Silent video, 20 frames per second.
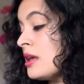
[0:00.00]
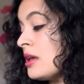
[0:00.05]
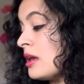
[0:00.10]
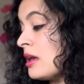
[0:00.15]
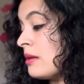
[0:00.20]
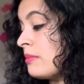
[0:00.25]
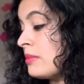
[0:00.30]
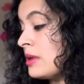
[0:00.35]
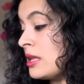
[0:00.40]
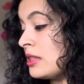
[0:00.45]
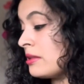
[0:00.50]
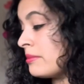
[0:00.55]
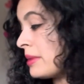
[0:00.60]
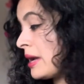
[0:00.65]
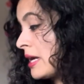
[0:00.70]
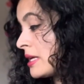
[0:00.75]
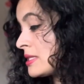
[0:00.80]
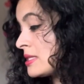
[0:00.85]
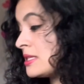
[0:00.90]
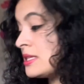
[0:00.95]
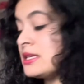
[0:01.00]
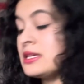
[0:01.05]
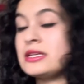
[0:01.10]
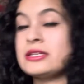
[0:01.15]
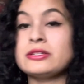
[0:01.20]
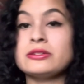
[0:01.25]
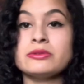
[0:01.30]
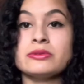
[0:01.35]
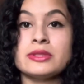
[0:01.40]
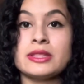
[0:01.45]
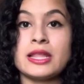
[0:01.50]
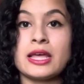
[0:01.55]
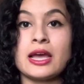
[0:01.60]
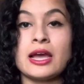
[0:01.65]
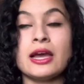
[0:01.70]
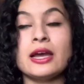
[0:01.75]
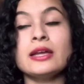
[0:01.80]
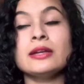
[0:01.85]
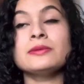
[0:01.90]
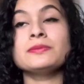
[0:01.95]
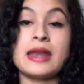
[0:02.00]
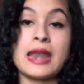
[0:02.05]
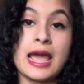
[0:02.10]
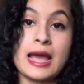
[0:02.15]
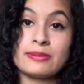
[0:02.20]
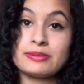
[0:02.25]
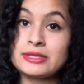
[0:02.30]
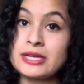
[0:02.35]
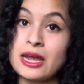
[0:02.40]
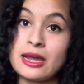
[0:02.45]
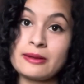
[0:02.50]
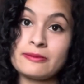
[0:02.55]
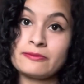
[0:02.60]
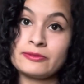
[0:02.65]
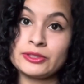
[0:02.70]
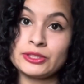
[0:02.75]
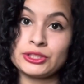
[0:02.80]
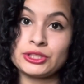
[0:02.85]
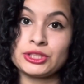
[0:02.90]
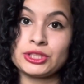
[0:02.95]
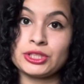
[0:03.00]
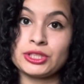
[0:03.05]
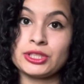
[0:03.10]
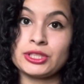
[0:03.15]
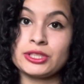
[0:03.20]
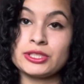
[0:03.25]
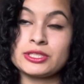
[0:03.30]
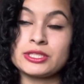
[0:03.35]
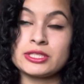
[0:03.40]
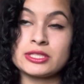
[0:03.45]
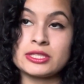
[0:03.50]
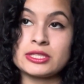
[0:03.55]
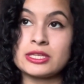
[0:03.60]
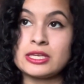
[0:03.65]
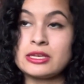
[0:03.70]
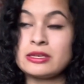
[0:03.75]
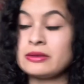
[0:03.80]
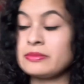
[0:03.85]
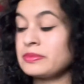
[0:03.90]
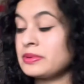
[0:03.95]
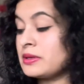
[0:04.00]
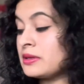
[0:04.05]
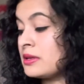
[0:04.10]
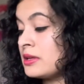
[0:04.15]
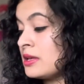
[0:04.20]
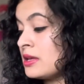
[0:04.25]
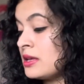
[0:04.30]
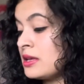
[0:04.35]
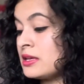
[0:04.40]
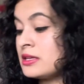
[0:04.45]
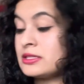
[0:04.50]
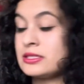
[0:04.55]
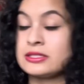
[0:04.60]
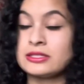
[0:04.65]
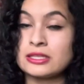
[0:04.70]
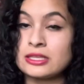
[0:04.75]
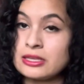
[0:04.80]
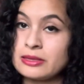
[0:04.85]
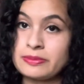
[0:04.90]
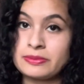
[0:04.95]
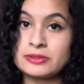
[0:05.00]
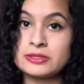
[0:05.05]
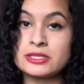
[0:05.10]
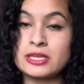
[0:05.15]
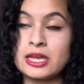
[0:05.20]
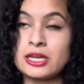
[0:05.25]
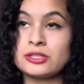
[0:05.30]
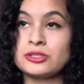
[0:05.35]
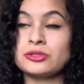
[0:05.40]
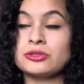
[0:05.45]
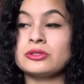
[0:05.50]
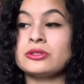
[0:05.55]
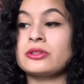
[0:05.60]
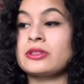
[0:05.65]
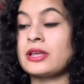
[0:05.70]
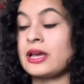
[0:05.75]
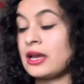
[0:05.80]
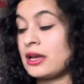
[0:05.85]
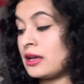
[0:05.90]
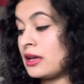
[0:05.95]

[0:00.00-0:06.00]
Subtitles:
and be in the back seat and doing that. Nap time for sure, sleep schedule, that